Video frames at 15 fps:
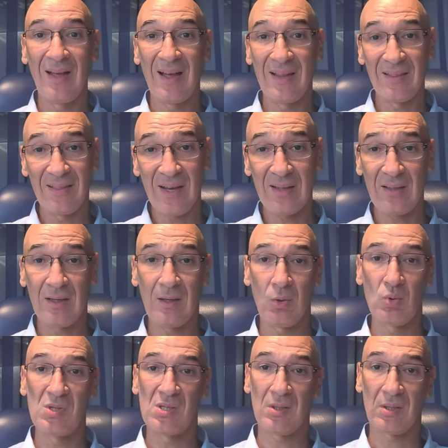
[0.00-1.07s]
And that
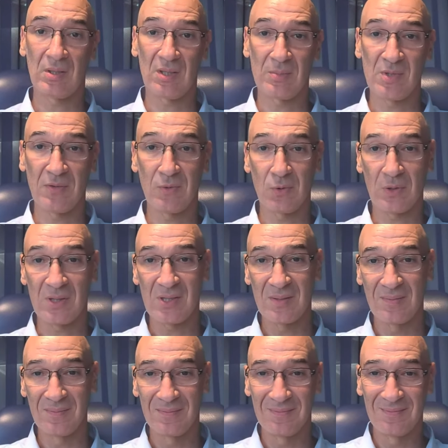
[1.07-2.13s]
includes startups, of course.
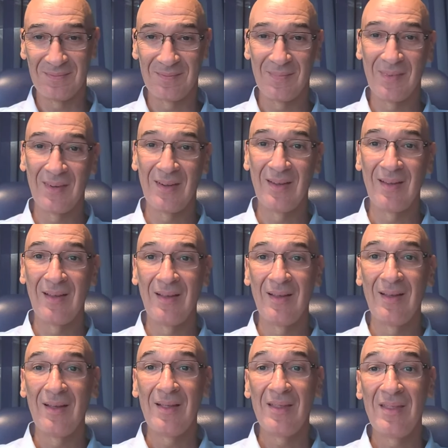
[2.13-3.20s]

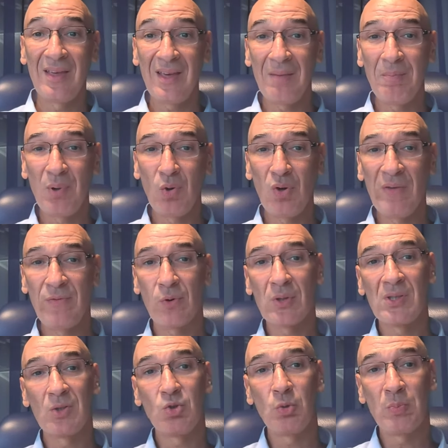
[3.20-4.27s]
They employ
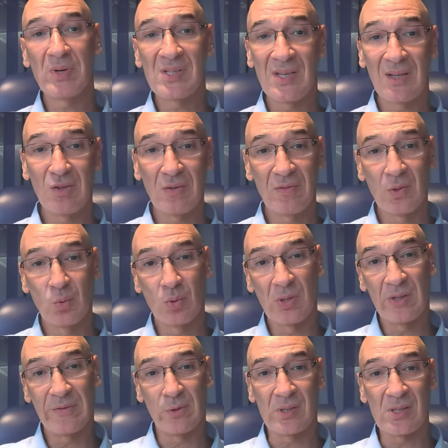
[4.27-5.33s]
42% of the
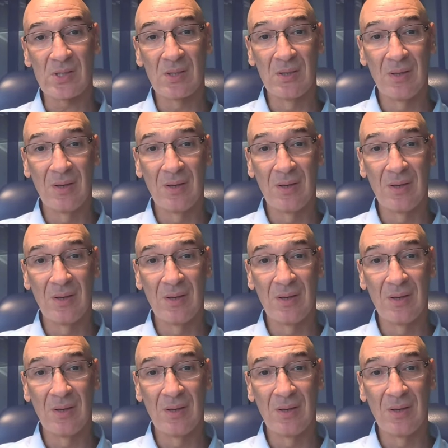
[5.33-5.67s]
workforce.